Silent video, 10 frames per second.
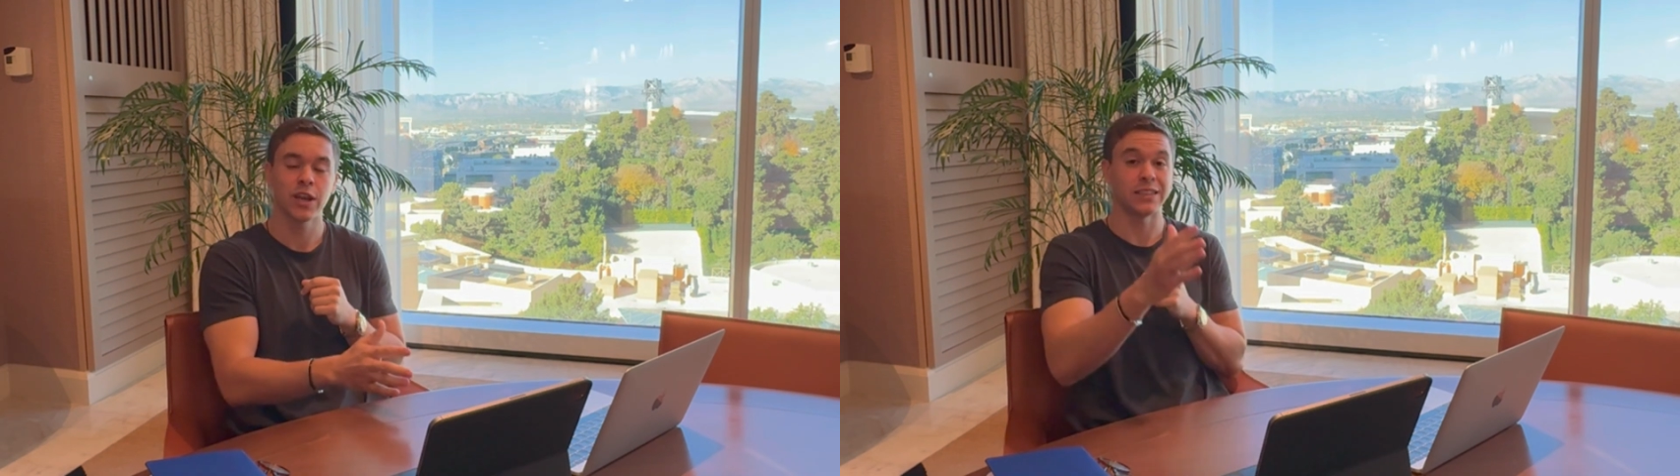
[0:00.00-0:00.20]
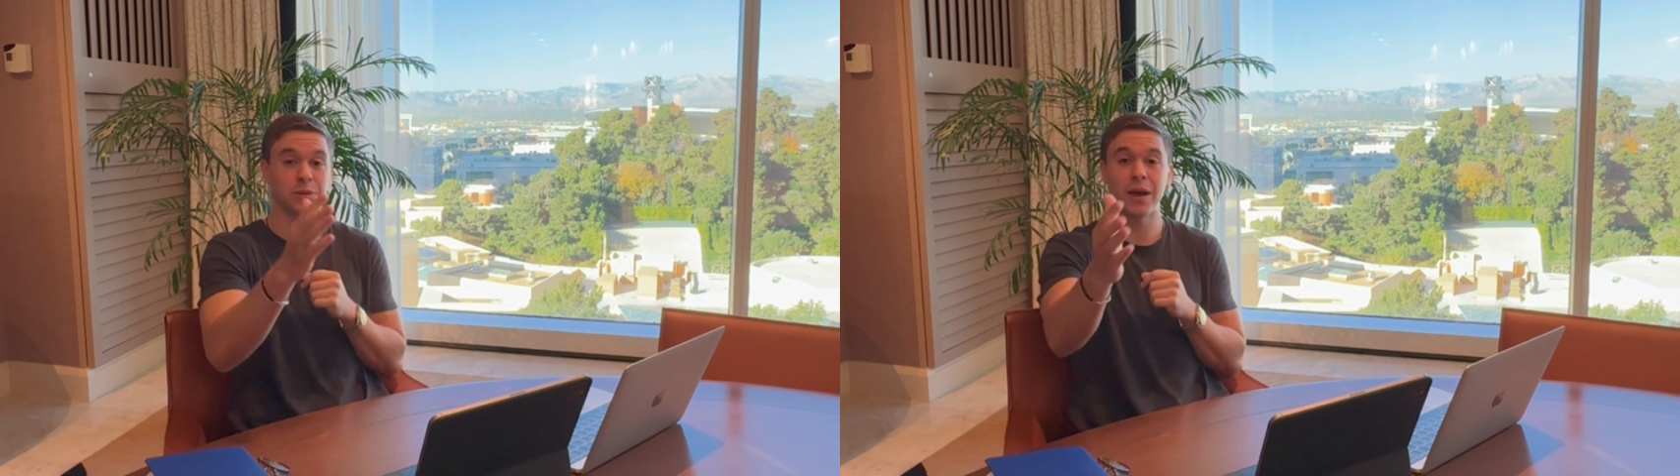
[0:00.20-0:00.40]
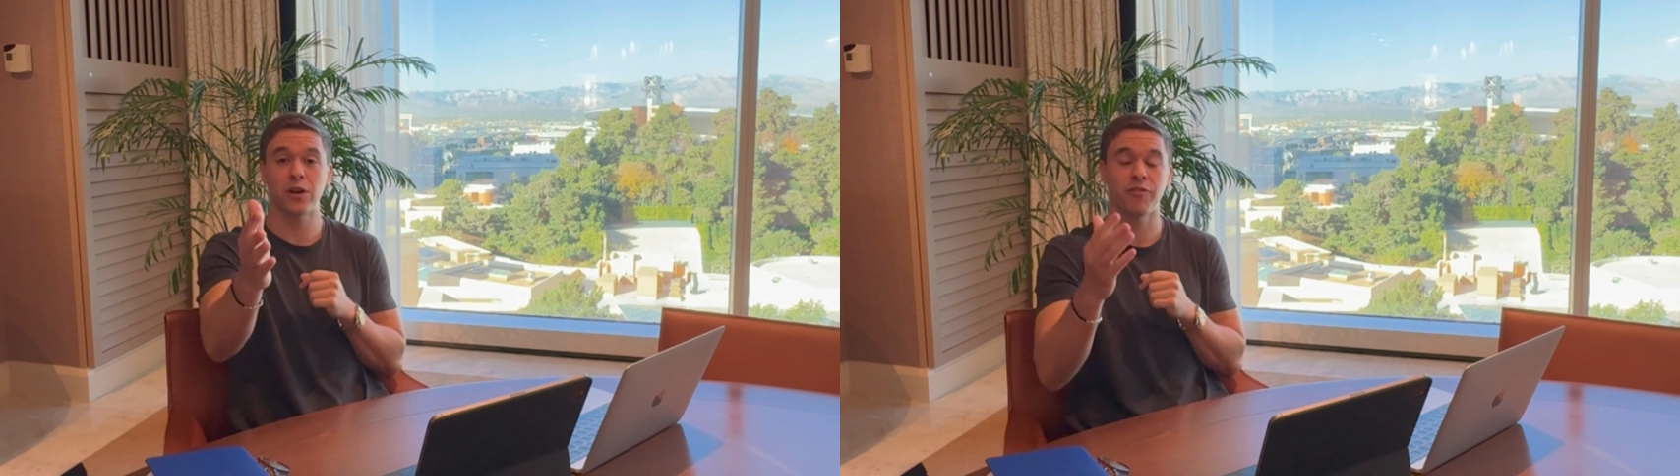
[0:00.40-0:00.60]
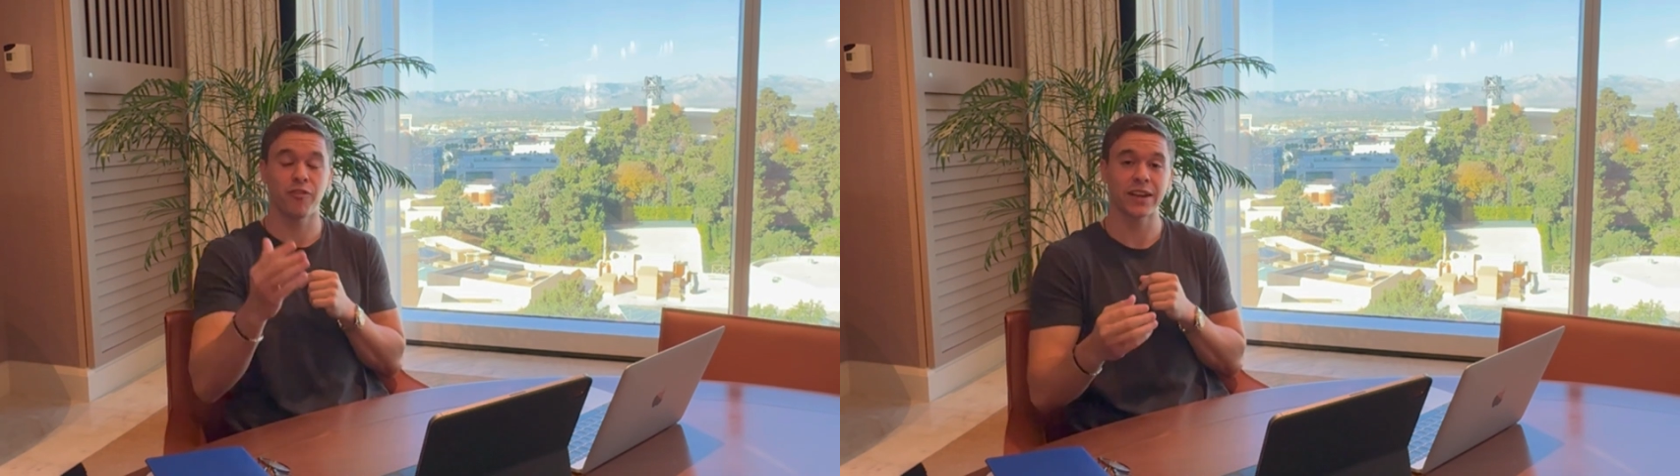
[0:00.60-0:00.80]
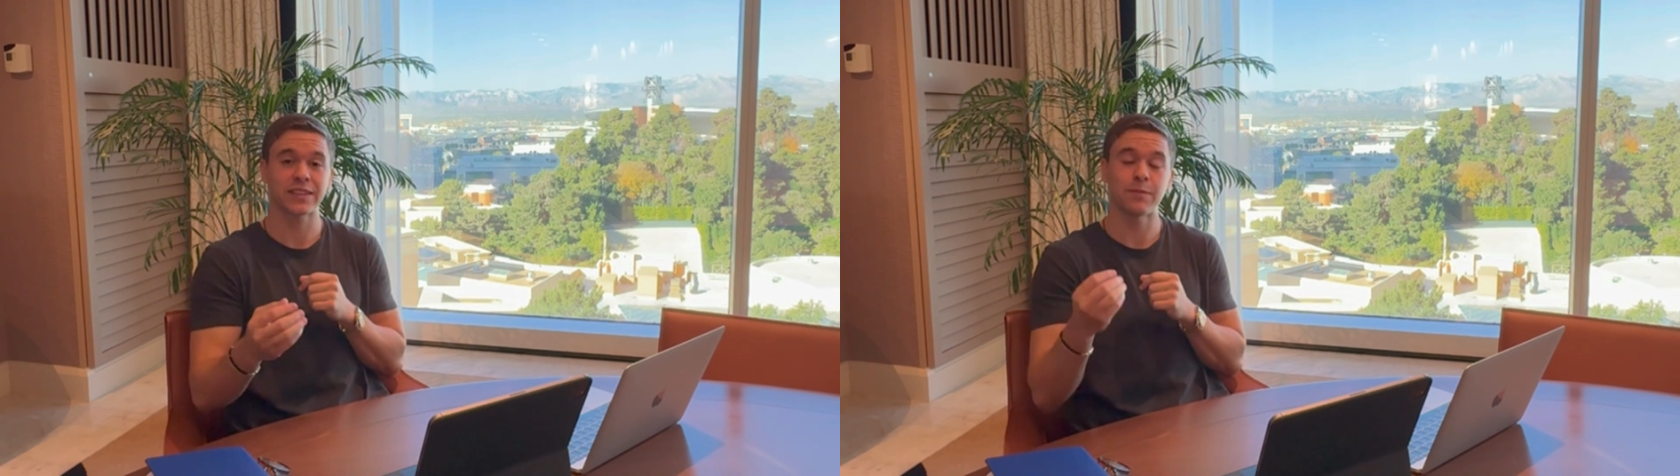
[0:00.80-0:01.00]
As a matter of
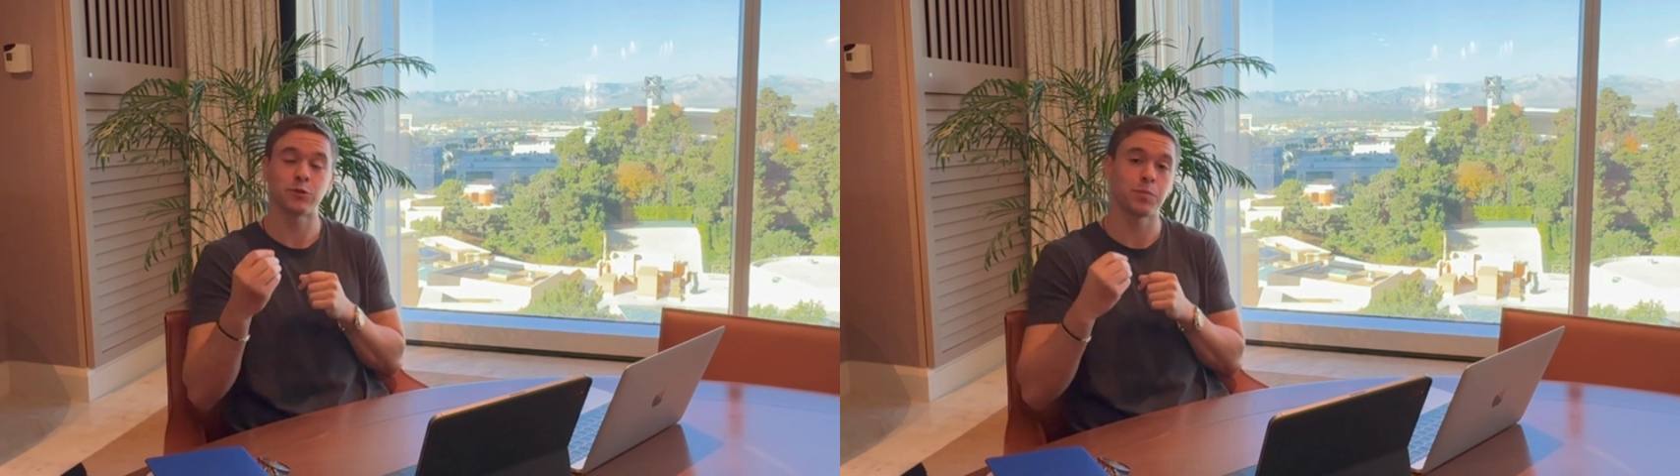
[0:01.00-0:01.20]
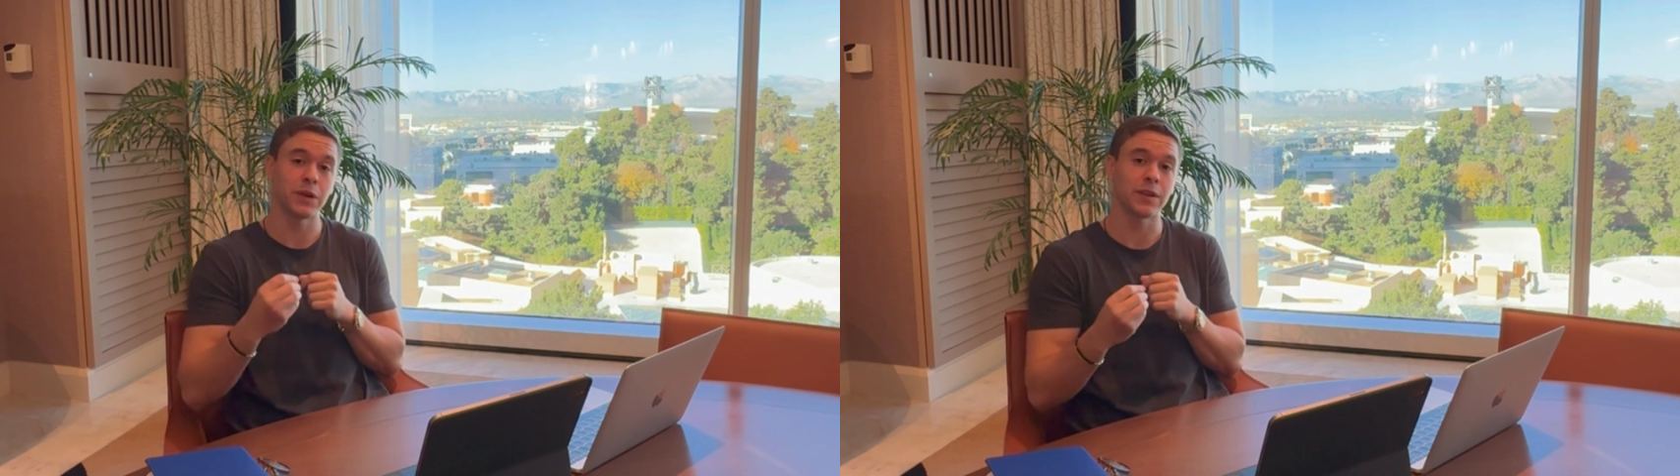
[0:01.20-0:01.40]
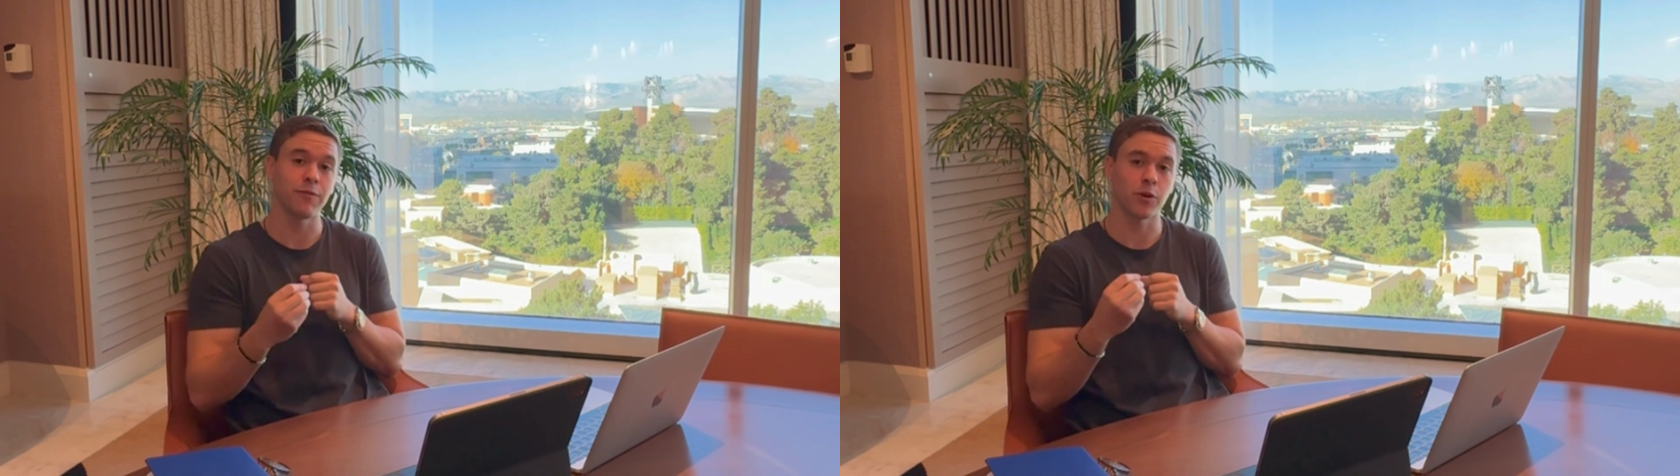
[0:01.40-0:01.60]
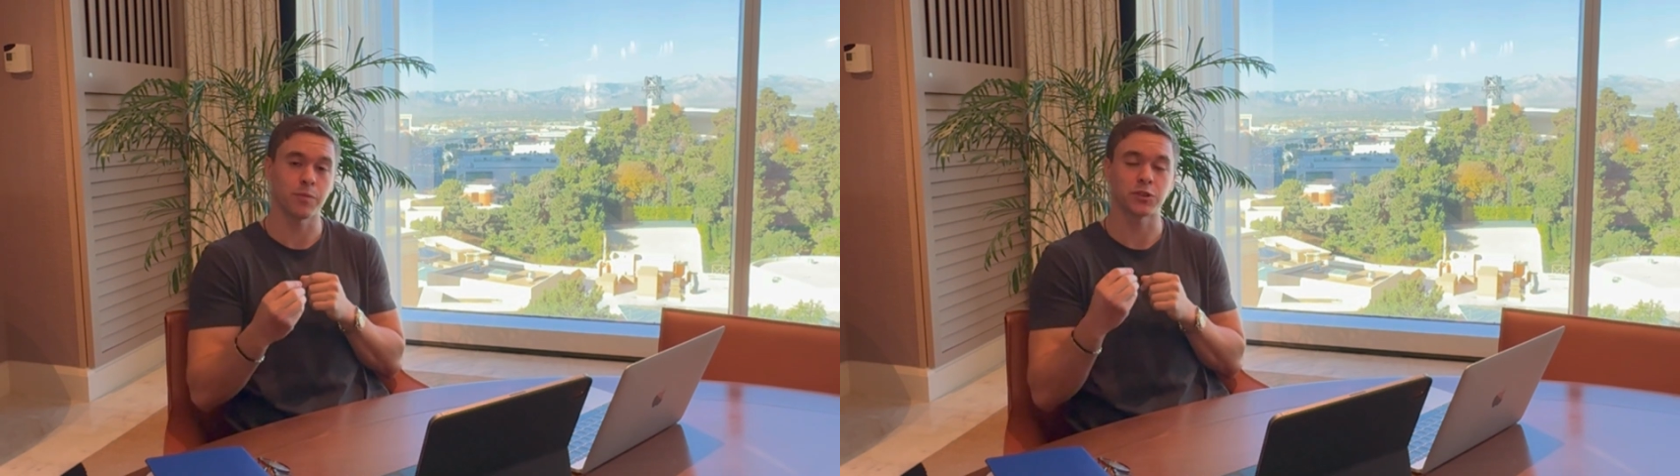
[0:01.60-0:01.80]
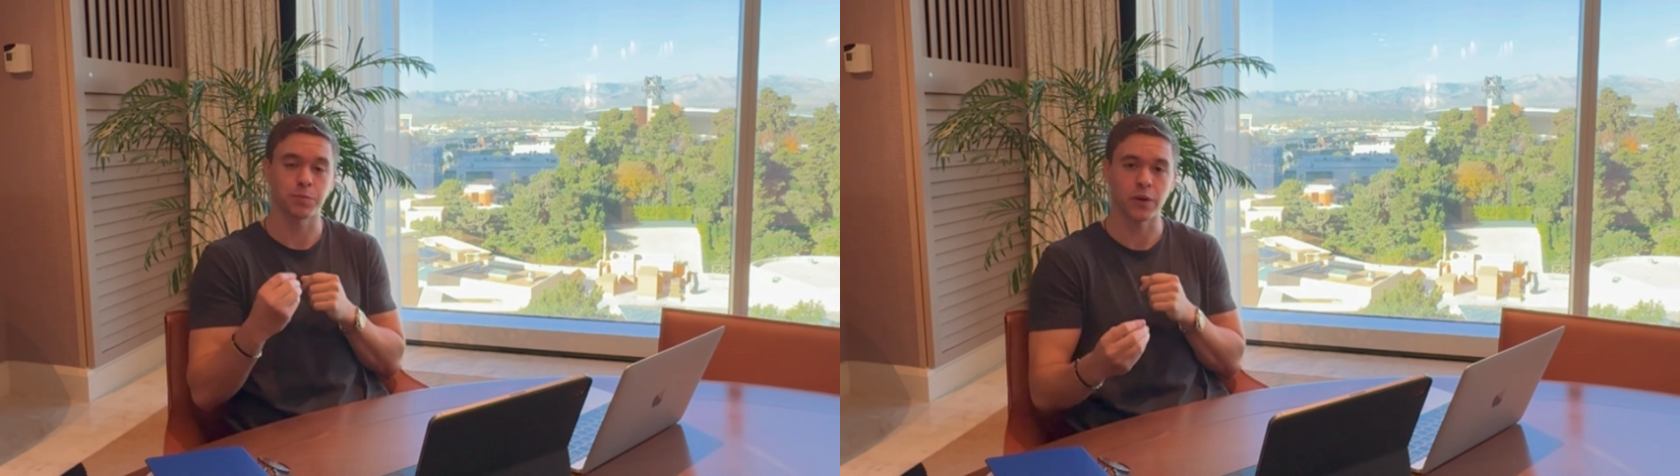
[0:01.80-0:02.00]
fact, I'm speaking
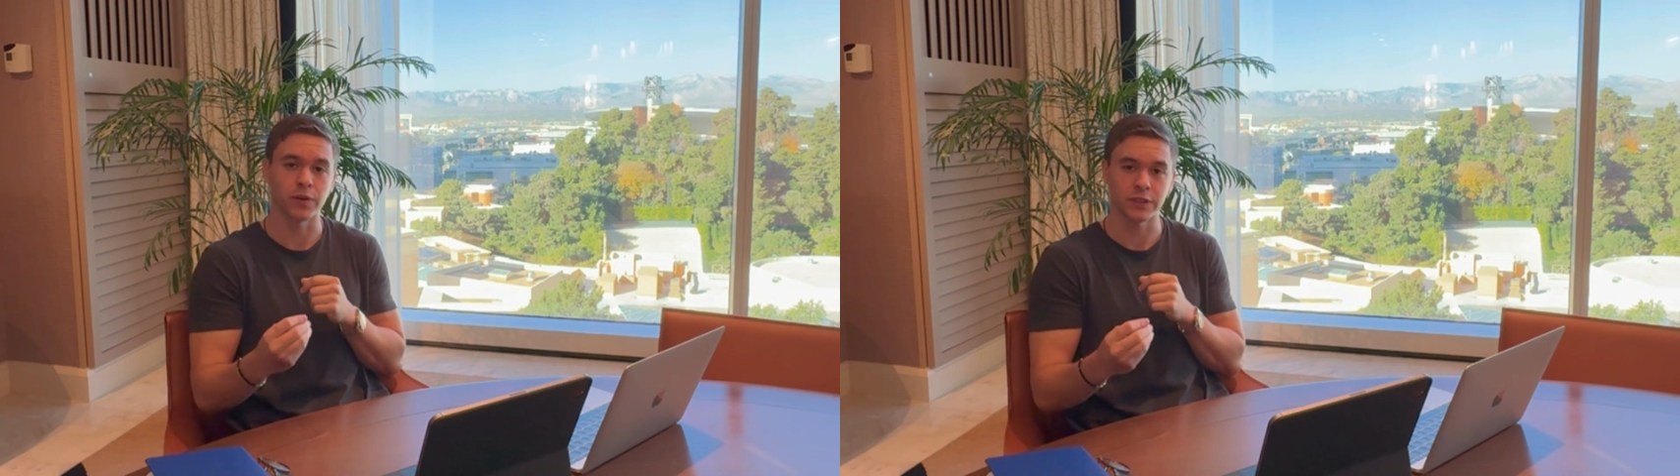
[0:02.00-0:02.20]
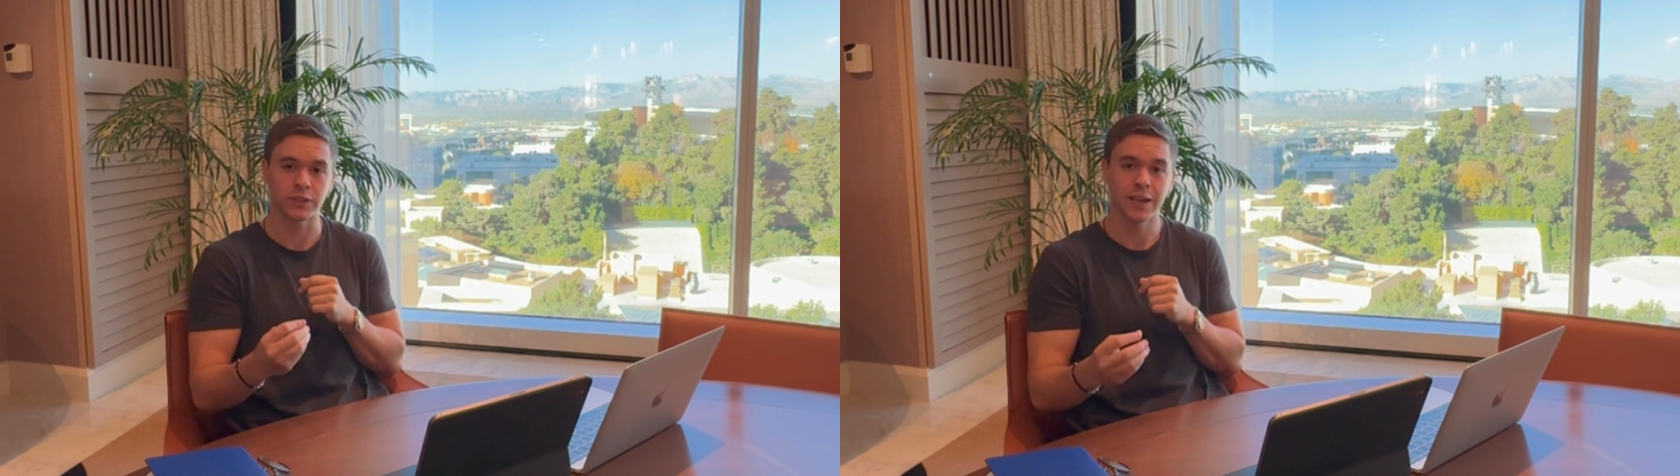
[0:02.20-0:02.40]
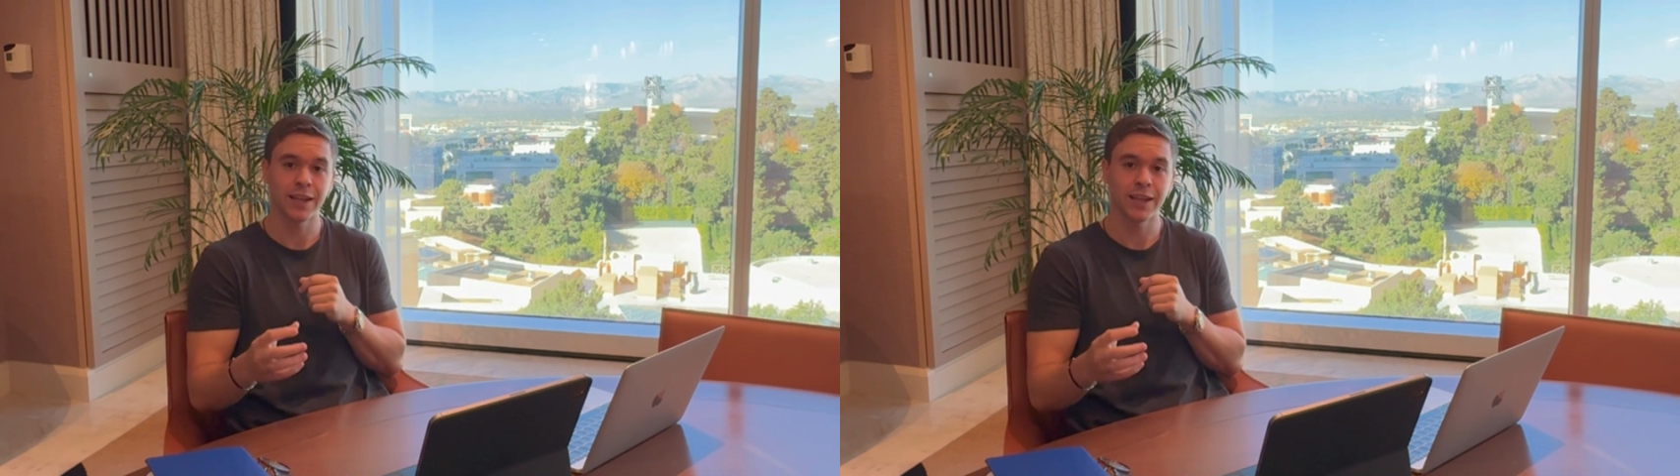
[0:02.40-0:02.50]
from experience.